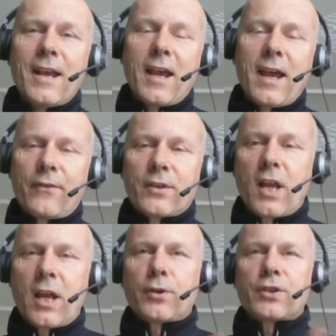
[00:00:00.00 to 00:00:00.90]
and the
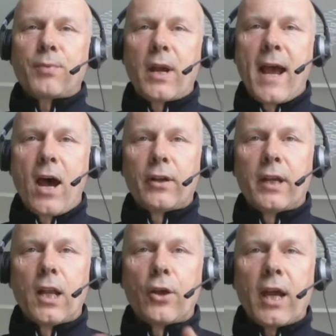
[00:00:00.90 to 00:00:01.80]
slime mold spread out.
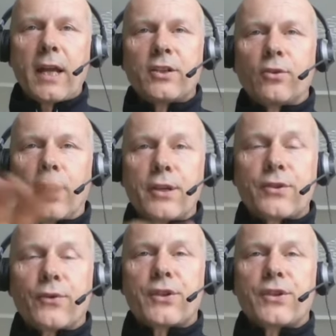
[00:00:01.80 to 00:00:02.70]
It located all those
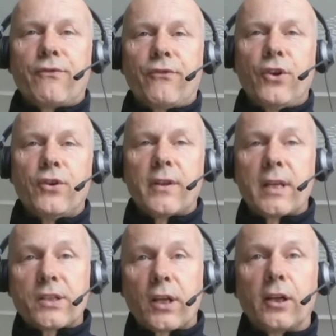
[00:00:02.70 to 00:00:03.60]
sources of food and
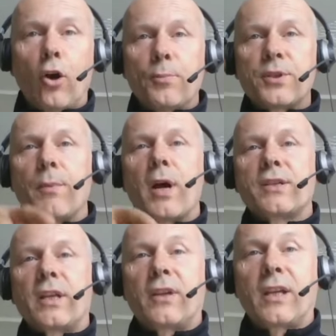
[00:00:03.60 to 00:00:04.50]
then started
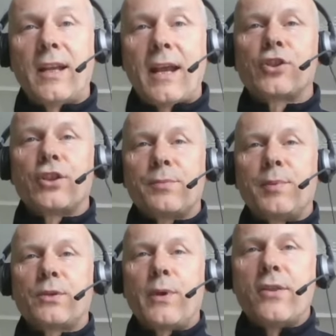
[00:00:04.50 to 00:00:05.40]
optimizing the connections
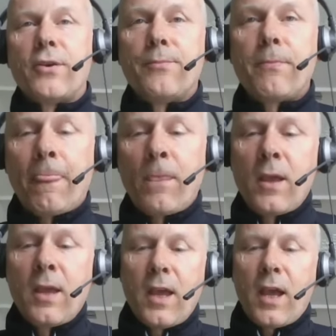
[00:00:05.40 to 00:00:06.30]
between them.
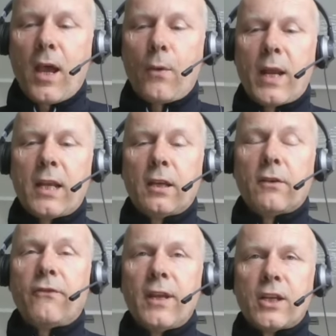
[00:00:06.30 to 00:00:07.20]
And when it
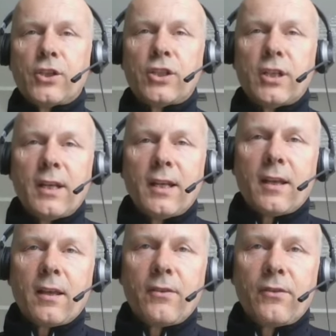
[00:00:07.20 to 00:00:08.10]
had finished,
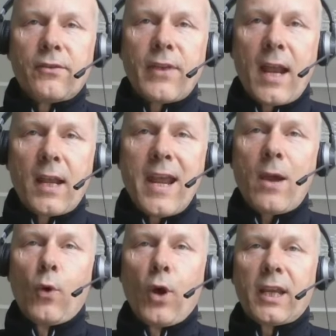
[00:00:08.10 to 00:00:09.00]
that
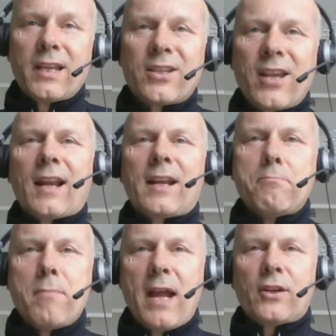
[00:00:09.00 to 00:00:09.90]
network exactly
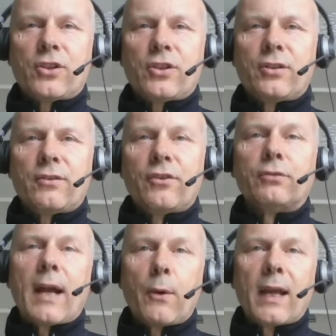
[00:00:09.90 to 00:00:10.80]
matched the
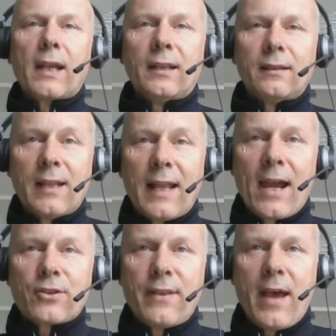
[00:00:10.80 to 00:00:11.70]
railway
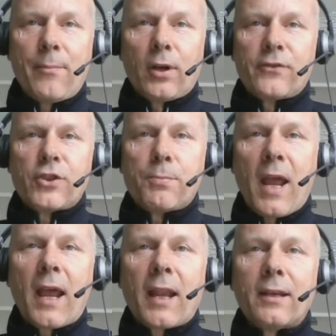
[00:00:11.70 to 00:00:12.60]
layout in that part of Japan,